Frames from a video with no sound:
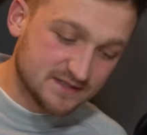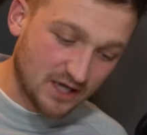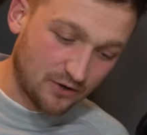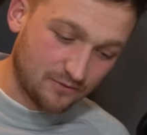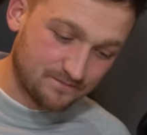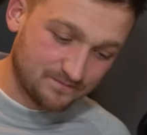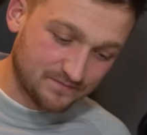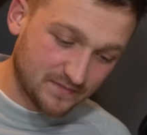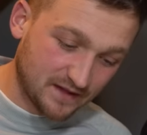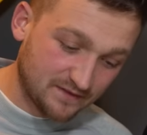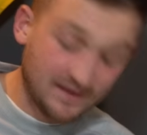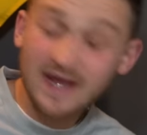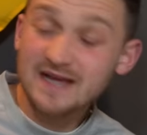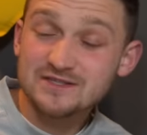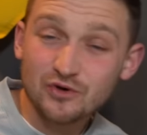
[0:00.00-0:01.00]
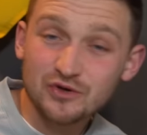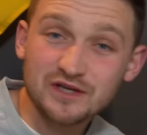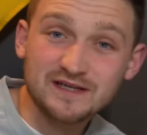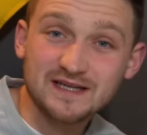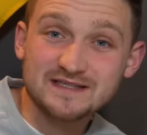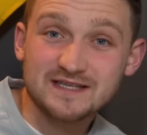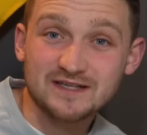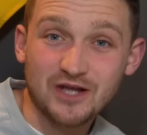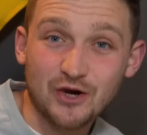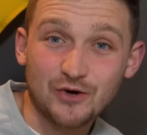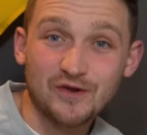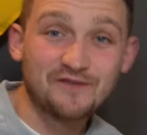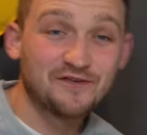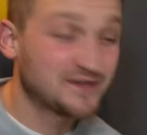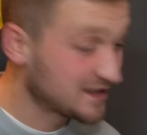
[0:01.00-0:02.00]
So, that is all you need to
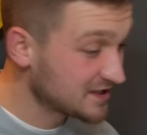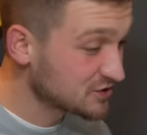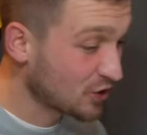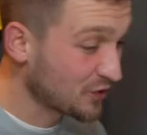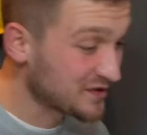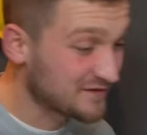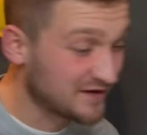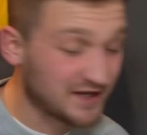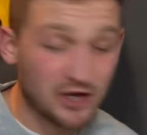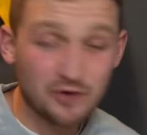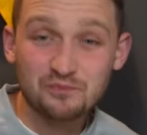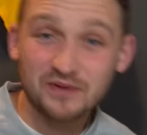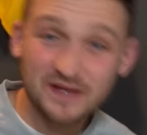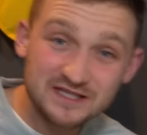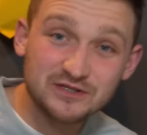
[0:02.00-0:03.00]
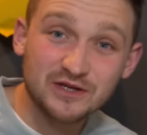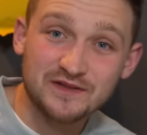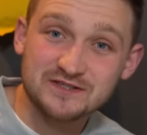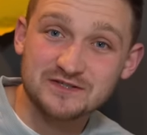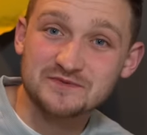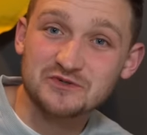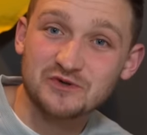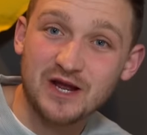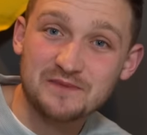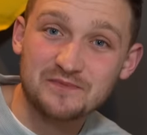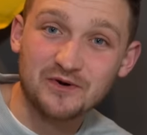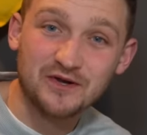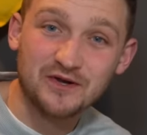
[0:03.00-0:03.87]
know. If you did enjoy this video, please do hit the subscribe